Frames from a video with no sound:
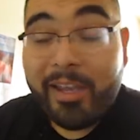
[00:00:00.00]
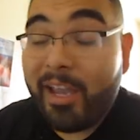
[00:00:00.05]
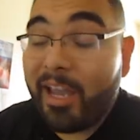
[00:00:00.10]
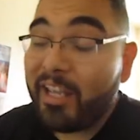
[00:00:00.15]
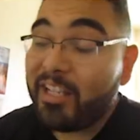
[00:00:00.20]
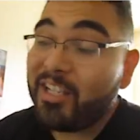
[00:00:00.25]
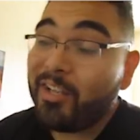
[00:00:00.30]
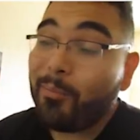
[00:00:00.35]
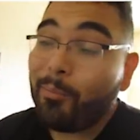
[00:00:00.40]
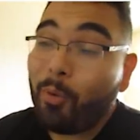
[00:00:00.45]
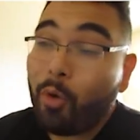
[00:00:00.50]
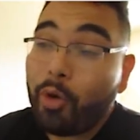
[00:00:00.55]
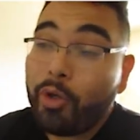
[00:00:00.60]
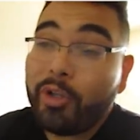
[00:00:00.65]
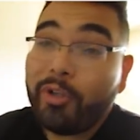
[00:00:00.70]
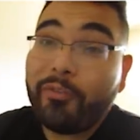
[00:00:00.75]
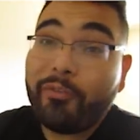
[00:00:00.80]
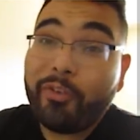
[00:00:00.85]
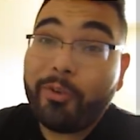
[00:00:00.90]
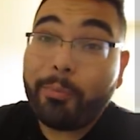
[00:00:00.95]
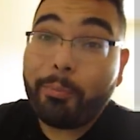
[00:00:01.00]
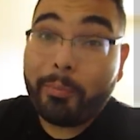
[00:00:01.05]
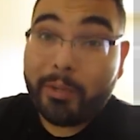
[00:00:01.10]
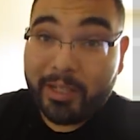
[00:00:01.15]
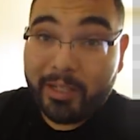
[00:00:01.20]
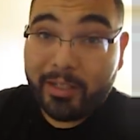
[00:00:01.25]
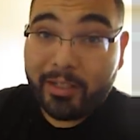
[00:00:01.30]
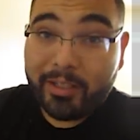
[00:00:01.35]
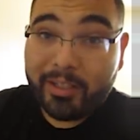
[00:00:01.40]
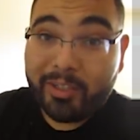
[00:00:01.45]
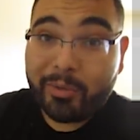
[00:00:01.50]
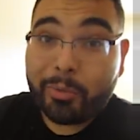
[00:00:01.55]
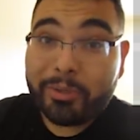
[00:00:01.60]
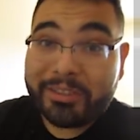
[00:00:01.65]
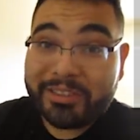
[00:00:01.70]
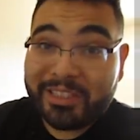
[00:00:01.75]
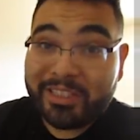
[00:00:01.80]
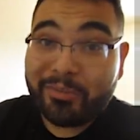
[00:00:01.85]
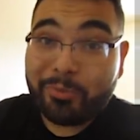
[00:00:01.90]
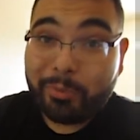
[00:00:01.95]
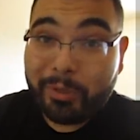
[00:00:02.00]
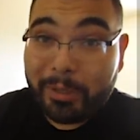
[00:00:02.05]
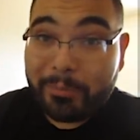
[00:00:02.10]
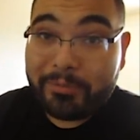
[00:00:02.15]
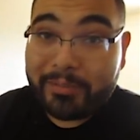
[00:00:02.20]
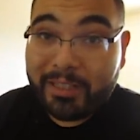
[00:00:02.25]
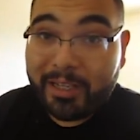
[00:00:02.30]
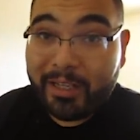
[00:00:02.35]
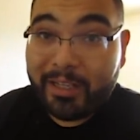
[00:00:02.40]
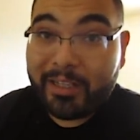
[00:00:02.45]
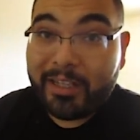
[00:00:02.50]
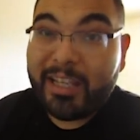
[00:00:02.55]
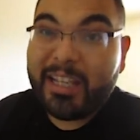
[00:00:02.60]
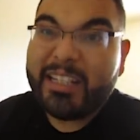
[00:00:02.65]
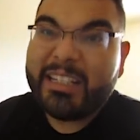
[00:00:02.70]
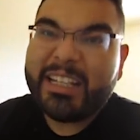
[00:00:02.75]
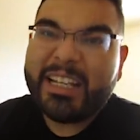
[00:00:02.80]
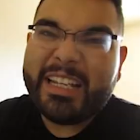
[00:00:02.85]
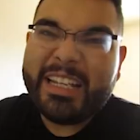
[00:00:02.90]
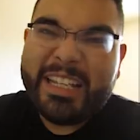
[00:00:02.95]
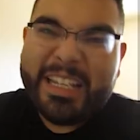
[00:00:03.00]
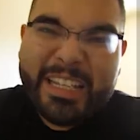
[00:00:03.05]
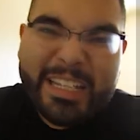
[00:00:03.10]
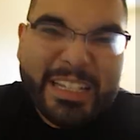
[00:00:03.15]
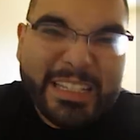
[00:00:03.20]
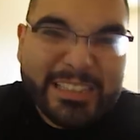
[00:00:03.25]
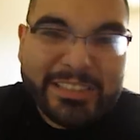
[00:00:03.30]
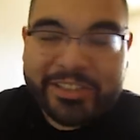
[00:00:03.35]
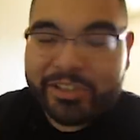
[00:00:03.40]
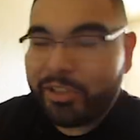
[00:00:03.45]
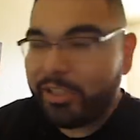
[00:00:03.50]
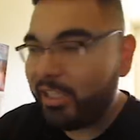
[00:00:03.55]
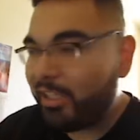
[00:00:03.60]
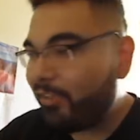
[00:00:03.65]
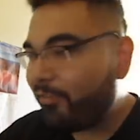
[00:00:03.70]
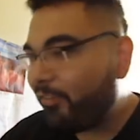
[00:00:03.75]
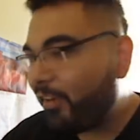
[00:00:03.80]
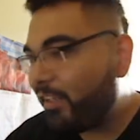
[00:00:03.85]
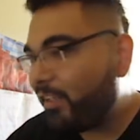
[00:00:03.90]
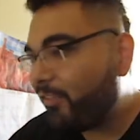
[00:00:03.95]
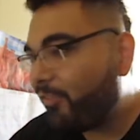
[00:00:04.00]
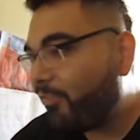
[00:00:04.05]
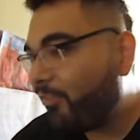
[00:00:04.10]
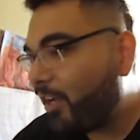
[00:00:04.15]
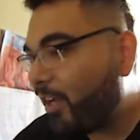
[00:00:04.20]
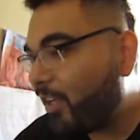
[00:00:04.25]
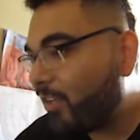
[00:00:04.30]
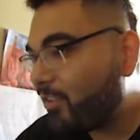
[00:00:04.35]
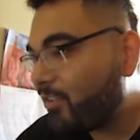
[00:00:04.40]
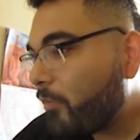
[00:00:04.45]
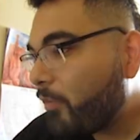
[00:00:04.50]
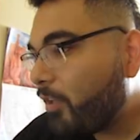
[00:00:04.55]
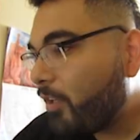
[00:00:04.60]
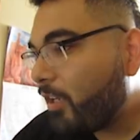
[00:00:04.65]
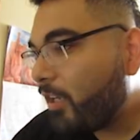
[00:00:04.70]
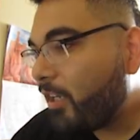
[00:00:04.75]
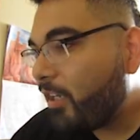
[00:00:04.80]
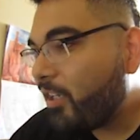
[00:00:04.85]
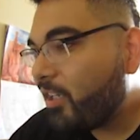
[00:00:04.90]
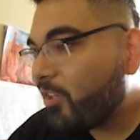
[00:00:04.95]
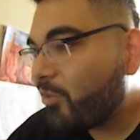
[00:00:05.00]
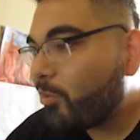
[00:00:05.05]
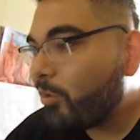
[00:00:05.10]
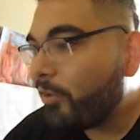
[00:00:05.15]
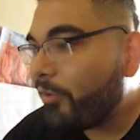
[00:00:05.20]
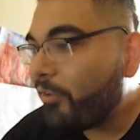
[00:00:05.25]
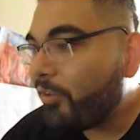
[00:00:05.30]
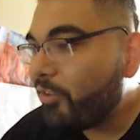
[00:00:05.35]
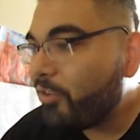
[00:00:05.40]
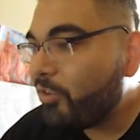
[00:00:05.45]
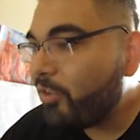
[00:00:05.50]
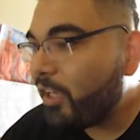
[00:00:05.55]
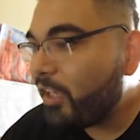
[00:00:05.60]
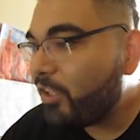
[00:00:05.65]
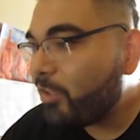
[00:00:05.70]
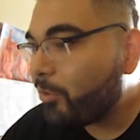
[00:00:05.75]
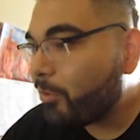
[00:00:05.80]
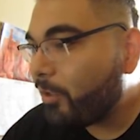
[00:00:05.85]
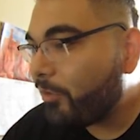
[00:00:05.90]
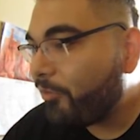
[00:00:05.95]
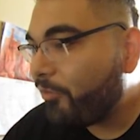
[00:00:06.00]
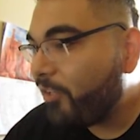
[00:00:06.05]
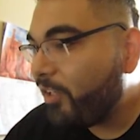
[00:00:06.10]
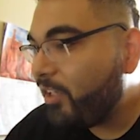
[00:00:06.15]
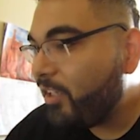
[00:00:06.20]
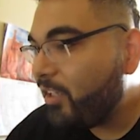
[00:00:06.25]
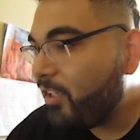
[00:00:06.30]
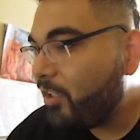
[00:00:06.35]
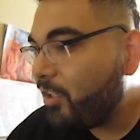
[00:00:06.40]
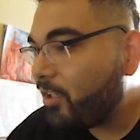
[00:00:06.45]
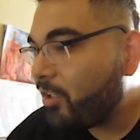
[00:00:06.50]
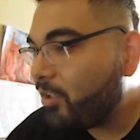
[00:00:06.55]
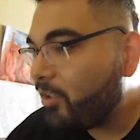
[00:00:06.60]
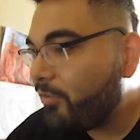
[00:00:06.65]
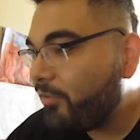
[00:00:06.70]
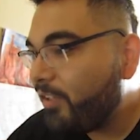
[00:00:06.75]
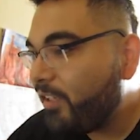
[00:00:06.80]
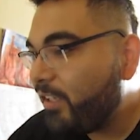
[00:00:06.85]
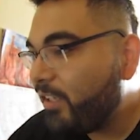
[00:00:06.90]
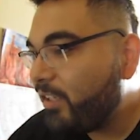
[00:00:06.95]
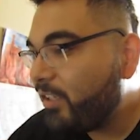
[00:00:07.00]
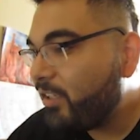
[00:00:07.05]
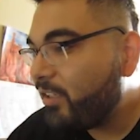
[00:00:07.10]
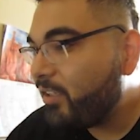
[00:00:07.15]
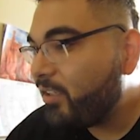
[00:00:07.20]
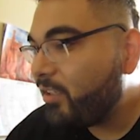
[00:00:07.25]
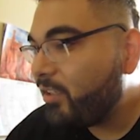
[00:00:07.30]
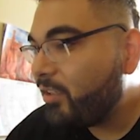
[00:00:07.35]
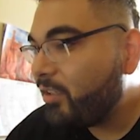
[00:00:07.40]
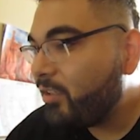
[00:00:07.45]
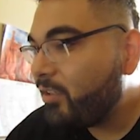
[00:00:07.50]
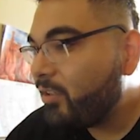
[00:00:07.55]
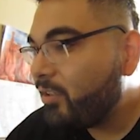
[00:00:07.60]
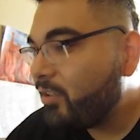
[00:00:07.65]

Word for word: And the more you're familiar with this website, the easier you're gonna find the fonts. All right, you got your graffiti look over here.